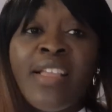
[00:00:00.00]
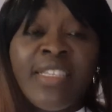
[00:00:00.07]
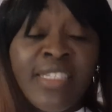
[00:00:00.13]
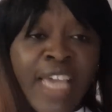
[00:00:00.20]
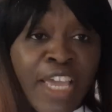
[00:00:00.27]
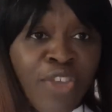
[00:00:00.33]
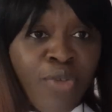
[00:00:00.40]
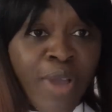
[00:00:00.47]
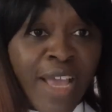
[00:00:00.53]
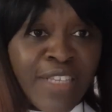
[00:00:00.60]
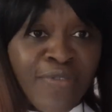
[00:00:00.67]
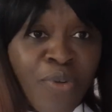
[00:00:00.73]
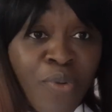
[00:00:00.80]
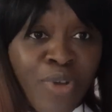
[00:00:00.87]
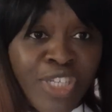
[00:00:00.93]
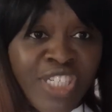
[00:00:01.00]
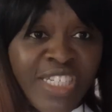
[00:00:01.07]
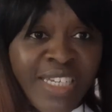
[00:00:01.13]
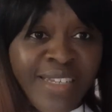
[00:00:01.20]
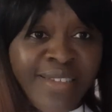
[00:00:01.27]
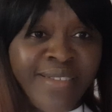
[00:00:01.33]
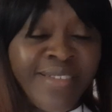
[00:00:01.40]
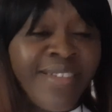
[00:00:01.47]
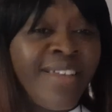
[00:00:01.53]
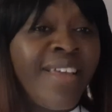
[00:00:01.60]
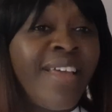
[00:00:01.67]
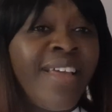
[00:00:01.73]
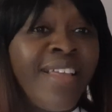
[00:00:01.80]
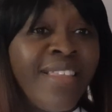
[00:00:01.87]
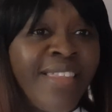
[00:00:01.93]
Thank you guys for watching.
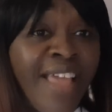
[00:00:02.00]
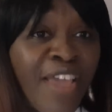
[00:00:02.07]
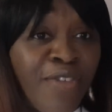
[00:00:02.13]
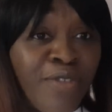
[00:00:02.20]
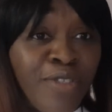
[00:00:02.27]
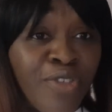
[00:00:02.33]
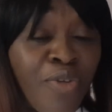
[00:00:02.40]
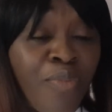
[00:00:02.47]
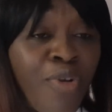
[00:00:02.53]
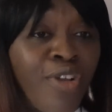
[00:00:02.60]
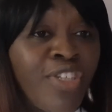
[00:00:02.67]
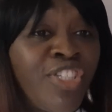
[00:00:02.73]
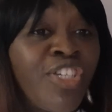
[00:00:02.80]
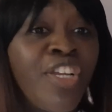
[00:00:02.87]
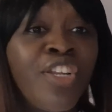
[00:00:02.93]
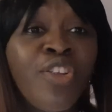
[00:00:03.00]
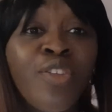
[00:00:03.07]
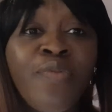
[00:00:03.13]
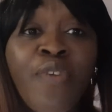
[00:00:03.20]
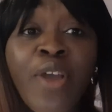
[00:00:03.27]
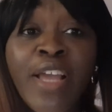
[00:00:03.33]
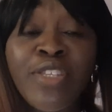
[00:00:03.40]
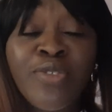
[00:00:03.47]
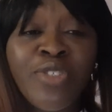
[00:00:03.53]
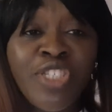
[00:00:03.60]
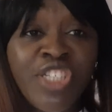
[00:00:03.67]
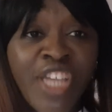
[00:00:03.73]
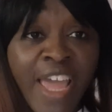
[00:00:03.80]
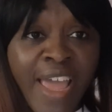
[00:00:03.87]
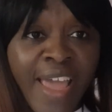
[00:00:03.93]
Thank you so much. Don't forget to
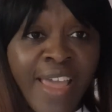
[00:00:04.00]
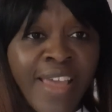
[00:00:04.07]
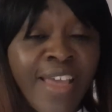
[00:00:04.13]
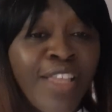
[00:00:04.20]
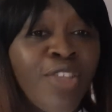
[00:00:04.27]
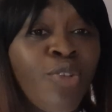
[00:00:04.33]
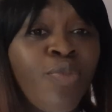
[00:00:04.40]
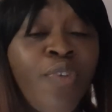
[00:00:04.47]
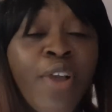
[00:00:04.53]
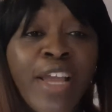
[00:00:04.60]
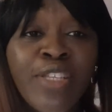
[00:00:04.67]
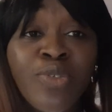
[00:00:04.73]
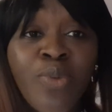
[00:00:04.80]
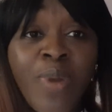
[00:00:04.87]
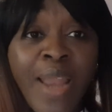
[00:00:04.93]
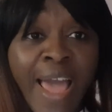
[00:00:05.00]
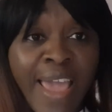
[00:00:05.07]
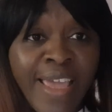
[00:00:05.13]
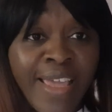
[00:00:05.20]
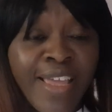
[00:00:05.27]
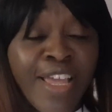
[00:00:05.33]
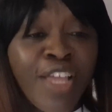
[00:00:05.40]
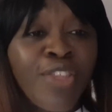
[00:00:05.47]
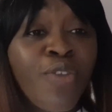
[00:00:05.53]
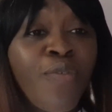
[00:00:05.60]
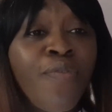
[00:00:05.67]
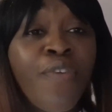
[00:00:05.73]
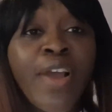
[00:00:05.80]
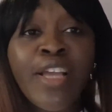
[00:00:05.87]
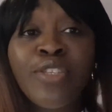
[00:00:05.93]
share. Don't forget to like. Don't
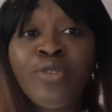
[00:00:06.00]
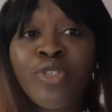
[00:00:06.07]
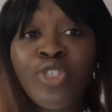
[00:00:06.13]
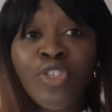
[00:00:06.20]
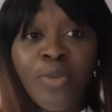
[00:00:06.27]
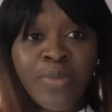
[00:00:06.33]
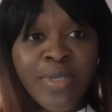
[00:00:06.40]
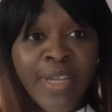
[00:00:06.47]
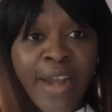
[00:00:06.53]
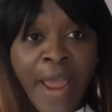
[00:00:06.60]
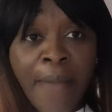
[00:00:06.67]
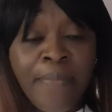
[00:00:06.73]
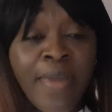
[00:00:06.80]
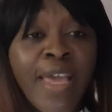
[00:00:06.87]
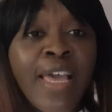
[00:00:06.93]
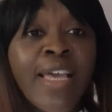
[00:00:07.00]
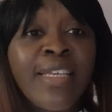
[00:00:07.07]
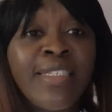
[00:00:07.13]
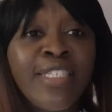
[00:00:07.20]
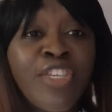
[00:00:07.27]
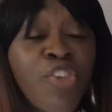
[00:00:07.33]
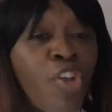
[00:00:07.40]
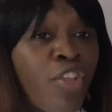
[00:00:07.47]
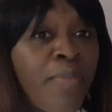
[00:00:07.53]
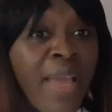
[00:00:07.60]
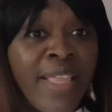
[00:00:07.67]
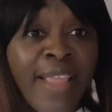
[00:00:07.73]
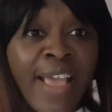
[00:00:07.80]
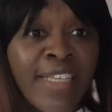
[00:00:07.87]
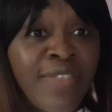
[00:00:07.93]
forget to subscribe. See you on my
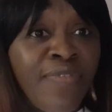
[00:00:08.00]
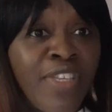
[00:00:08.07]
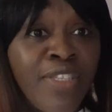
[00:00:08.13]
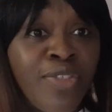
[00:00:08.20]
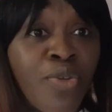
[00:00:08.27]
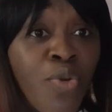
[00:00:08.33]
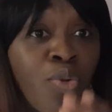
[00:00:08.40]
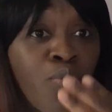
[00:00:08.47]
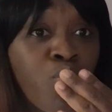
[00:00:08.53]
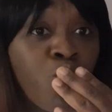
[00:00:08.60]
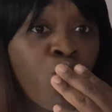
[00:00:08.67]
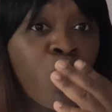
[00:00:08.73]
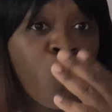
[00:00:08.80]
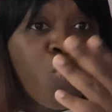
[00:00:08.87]
next video.